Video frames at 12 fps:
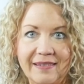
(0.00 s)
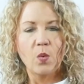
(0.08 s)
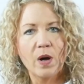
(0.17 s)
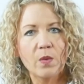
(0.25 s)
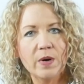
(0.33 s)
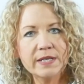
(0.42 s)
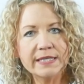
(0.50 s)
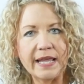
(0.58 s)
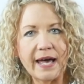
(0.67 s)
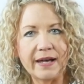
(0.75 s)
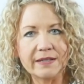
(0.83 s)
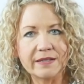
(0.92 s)
What was
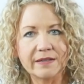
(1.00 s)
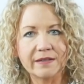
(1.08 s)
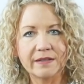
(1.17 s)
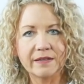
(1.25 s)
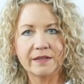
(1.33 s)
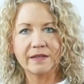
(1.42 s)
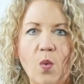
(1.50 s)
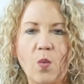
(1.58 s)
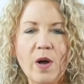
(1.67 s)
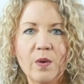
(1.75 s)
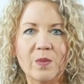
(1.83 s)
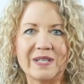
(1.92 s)
that?
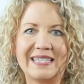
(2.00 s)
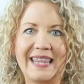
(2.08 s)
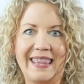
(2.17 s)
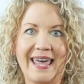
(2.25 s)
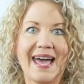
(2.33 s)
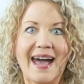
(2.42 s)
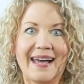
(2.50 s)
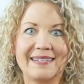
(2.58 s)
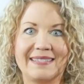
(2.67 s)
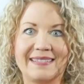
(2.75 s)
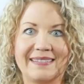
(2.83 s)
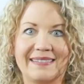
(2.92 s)
What was that?
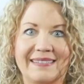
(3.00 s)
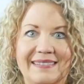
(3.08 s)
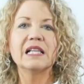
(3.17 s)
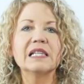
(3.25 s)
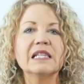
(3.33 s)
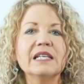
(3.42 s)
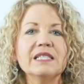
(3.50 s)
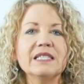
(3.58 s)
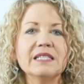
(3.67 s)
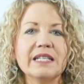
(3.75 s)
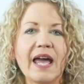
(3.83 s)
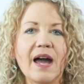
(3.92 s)

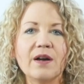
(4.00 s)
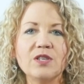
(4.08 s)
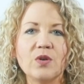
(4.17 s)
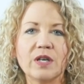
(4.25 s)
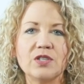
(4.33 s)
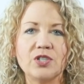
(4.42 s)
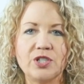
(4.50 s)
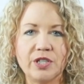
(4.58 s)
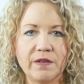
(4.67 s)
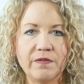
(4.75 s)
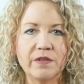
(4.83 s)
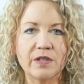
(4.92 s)
Listen to how you can
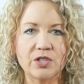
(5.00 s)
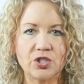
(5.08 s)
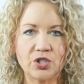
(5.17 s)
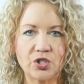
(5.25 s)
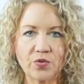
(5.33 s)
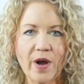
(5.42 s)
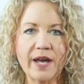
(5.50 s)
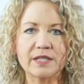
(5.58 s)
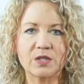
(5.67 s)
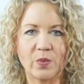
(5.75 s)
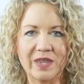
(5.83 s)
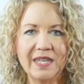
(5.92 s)
shift the
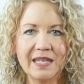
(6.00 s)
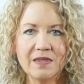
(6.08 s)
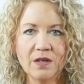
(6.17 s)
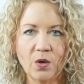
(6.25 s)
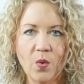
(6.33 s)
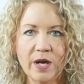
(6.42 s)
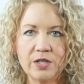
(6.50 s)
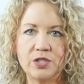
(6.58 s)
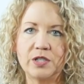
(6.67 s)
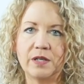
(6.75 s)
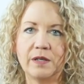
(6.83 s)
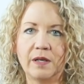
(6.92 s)
stress within the
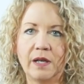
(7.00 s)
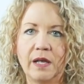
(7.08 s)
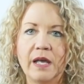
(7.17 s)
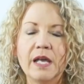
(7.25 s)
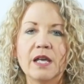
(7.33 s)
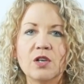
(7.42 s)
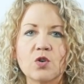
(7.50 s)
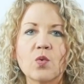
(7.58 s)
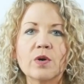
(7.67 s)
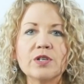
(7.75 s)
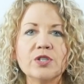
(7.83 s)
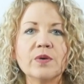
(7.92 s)
question in
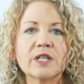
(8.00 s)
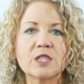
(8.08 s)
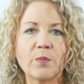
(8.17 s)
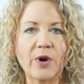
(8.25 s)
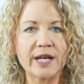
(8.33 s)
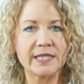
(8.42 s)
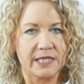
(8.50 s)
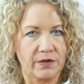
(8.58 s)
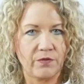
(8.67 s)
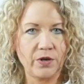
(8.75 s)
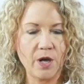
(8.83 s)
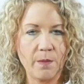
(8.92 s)
order to express
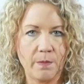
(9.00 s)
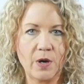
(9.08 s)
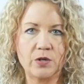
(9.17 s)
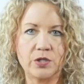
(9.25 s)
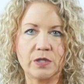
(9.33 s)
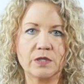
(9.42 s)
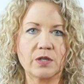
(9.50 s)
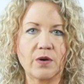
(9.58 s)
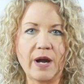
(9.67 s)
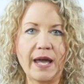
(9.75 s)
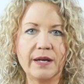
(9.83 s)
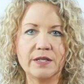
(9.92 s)
different emotions or
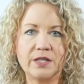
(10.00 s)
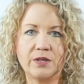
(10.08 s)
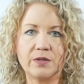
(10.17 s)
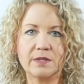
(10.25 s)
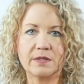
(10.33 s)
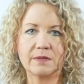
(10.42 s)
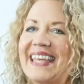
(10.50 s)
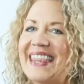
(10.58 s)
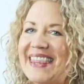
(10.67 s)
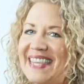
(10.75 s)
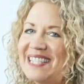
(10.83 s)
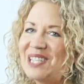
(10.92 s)
attitudes.
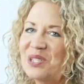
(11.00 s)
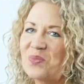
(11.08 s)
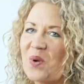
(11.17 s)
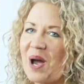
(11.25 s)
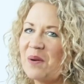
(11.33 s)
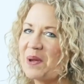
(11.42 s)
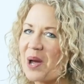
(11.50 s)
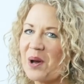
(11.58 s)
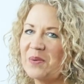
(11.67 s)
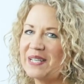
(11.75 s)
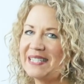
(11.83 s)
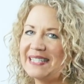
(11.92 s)
This is why we
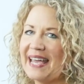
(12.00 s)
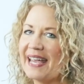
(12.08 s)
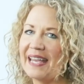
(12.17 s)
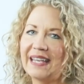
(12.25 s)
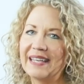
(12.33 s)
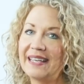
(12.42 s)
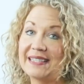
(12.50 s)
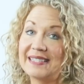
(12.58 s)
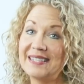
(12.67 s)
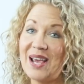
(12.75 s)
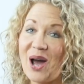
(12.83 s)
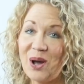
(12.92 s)
always say, it's
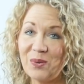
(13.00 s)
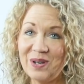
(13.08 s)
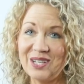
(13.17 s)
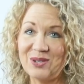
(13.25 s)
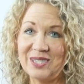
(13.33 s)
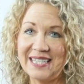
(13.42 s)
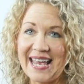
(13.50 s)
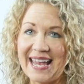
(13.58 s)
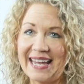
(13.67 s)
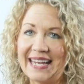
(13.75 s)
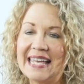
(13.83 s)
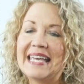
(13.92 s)
not what you
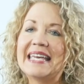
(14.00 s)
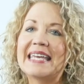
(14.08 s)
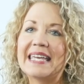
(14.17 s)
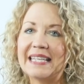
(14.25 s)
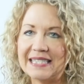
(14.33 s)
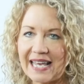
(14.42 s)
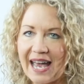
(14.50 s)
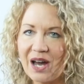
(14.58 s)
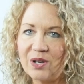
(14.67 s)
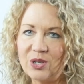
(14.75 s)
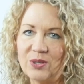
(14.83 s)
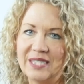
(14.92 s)
say, it's how
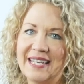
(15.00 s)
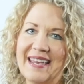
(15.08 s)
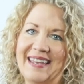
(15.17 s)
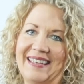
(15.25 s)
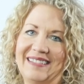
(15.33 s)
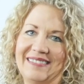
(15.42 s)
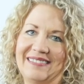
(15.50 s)
you say it.